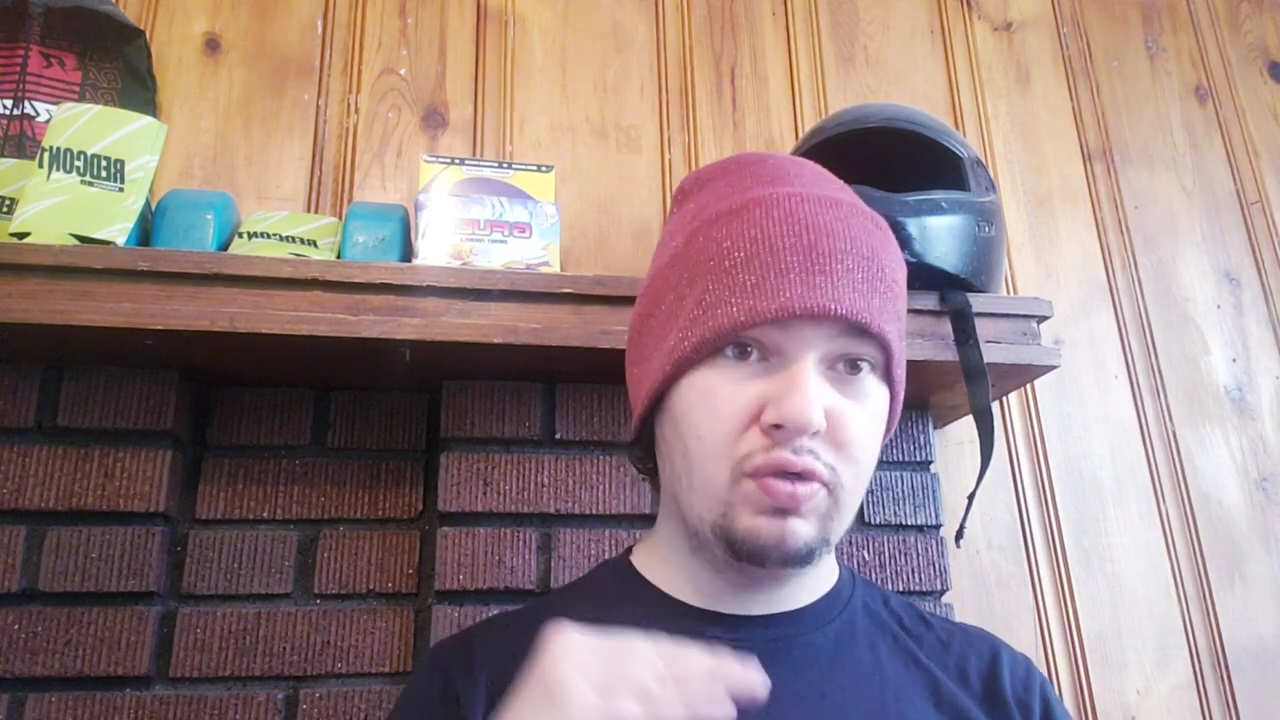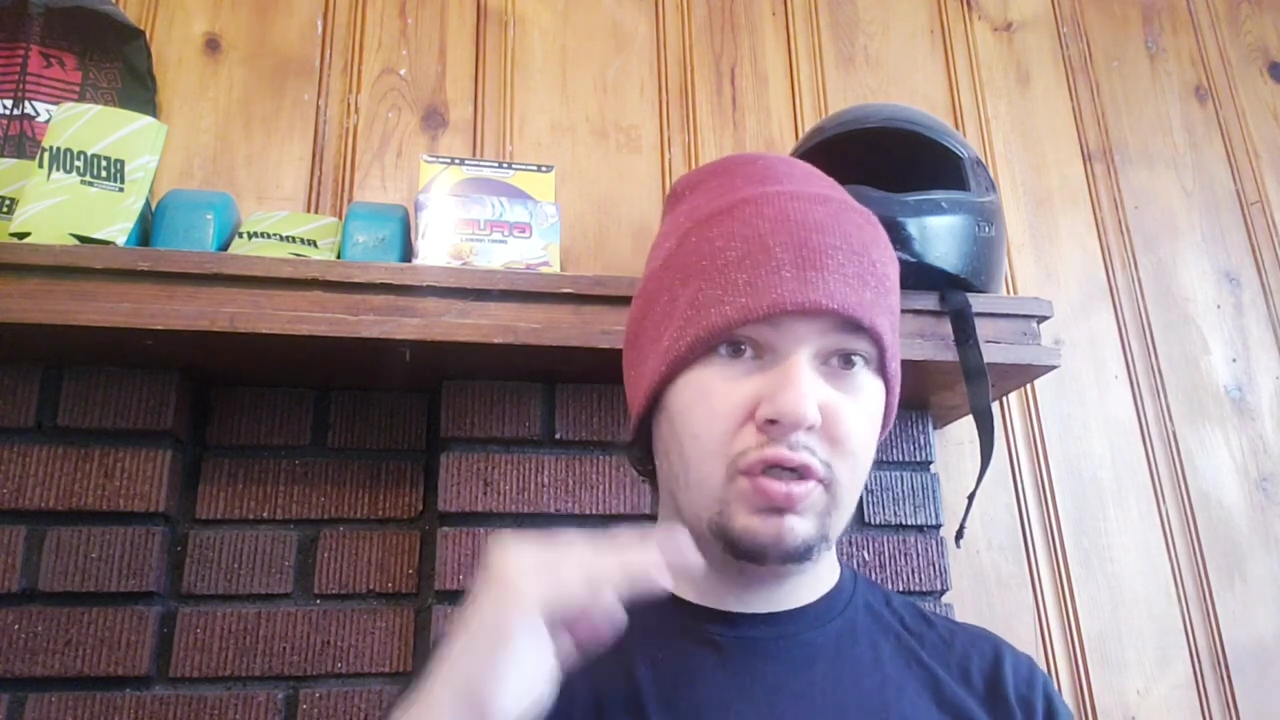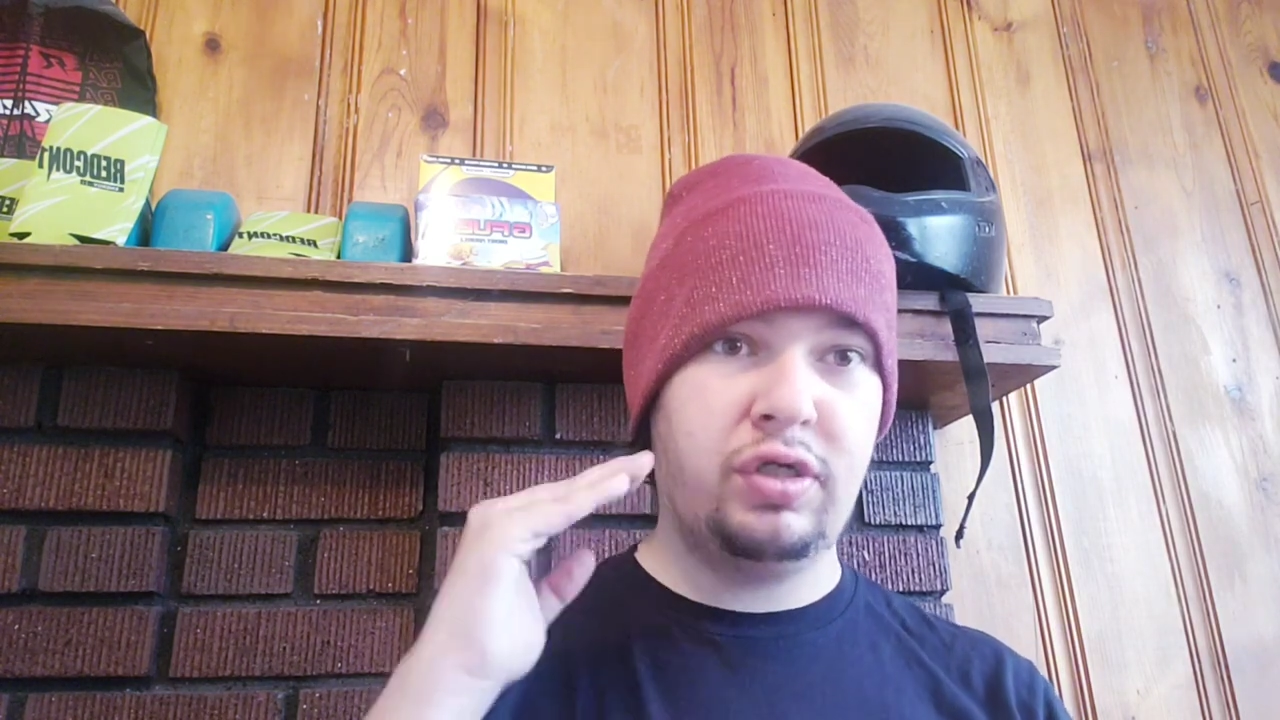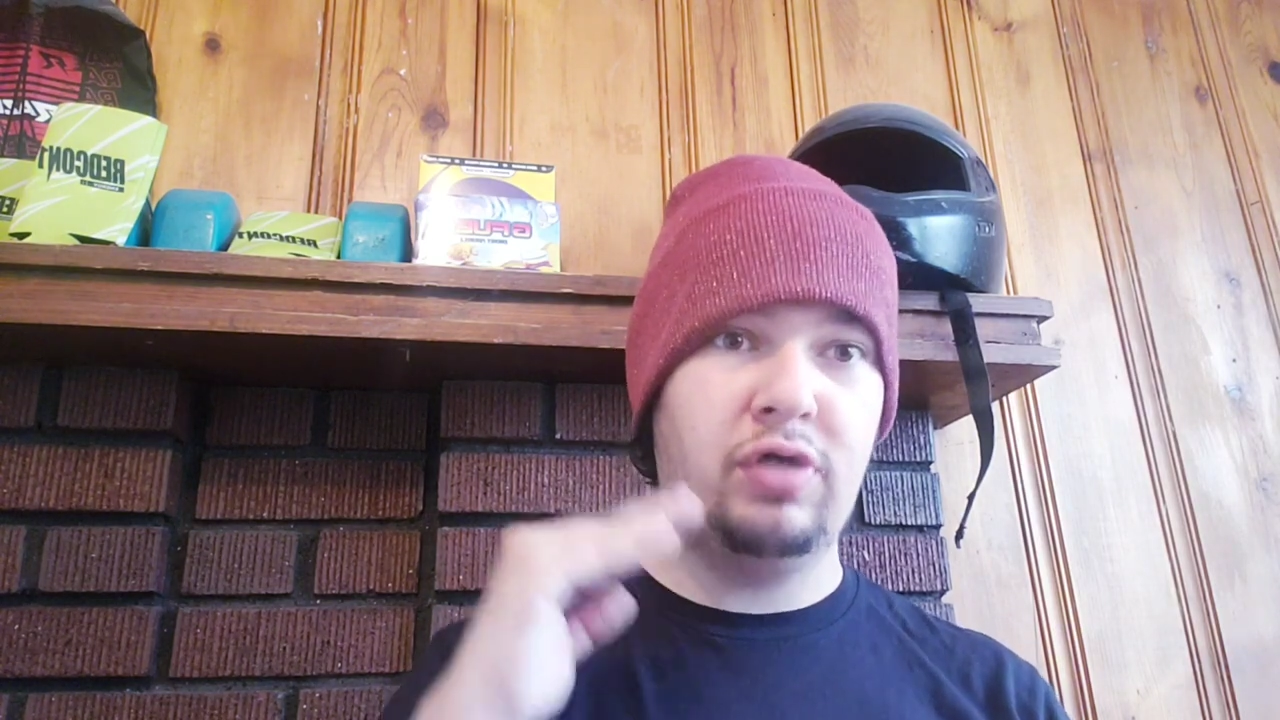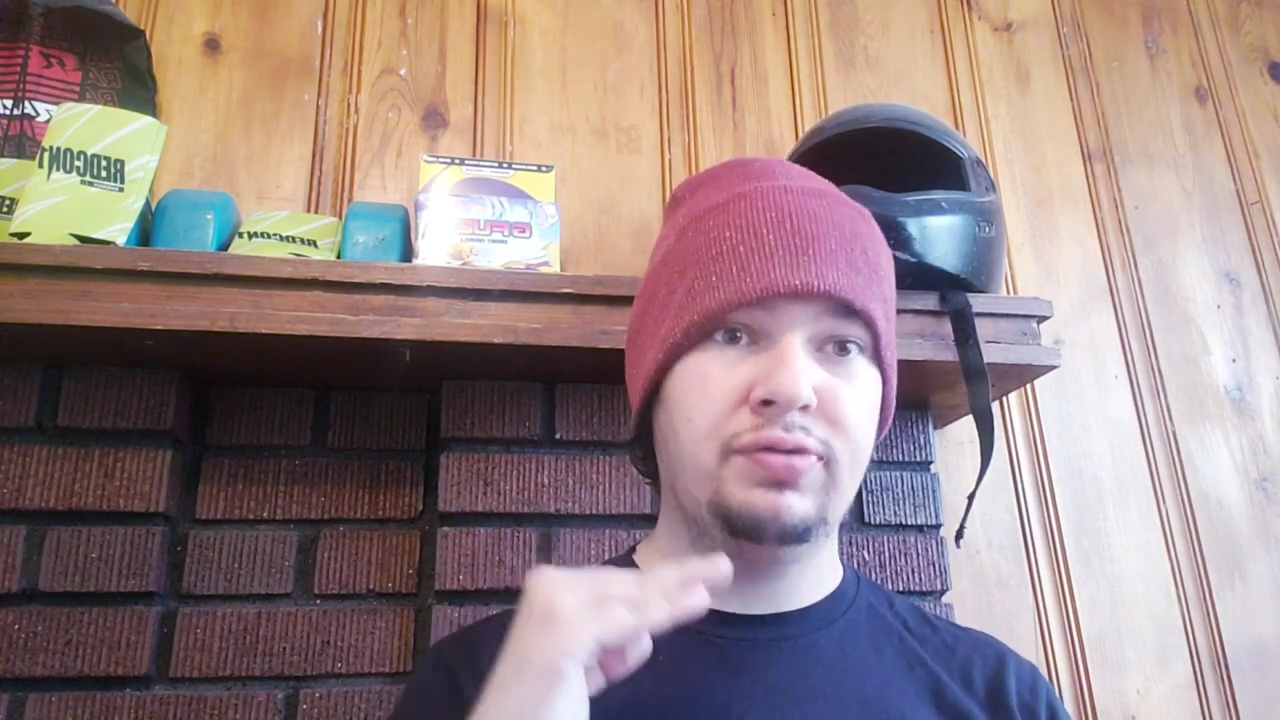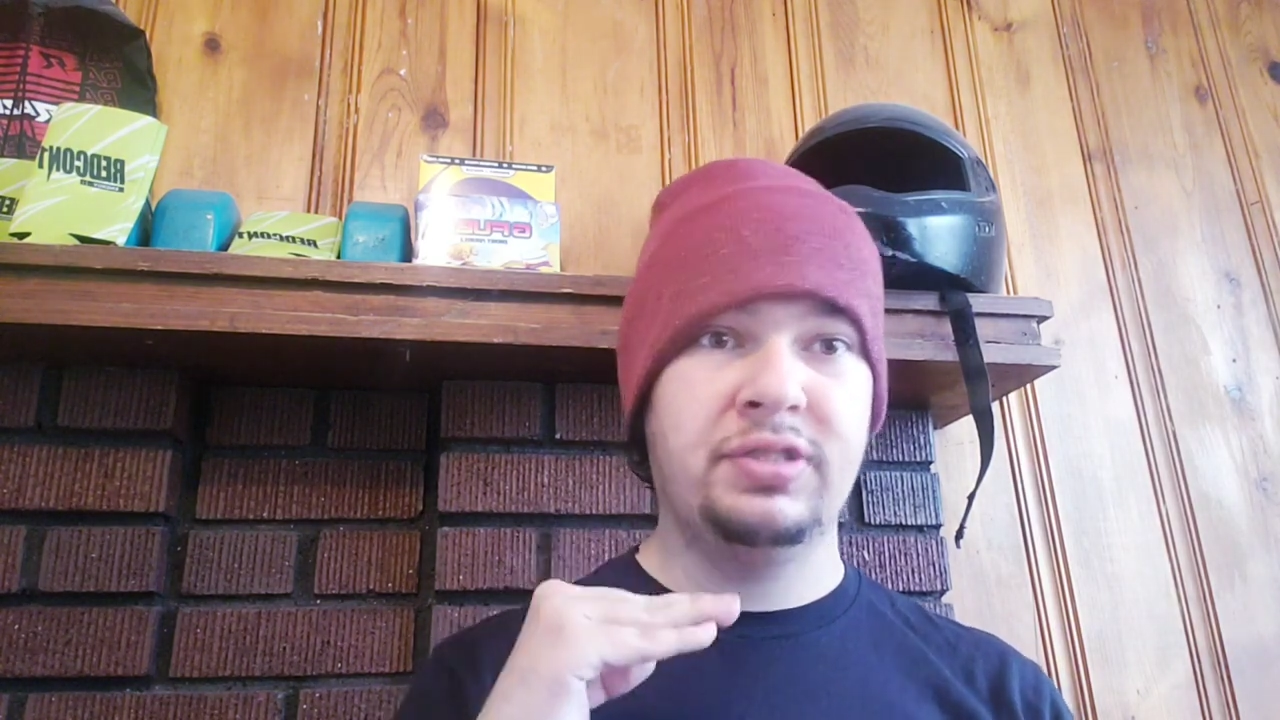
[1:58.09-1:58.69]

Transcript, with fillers: close,